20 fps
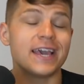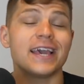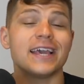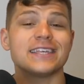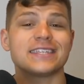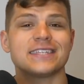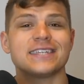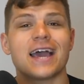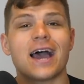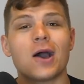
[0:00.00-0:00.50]

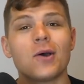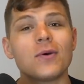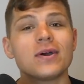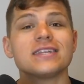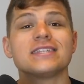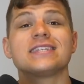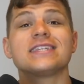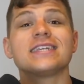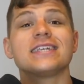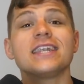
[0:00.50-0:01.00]
is now
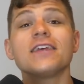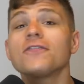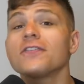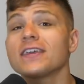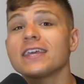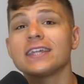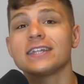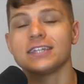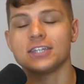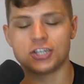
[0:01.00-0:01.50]

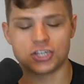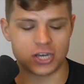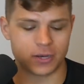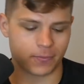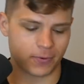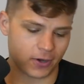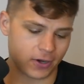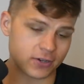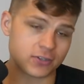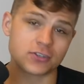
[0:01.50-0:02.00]
significantly
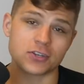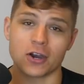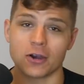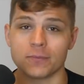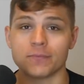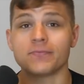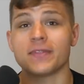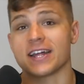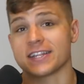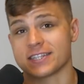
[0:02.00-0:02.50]
cheaper.
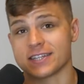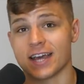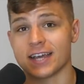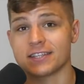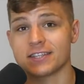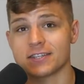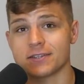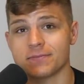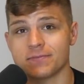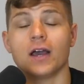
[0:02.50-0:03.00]
So that's
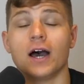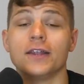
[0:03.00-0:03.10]
nice.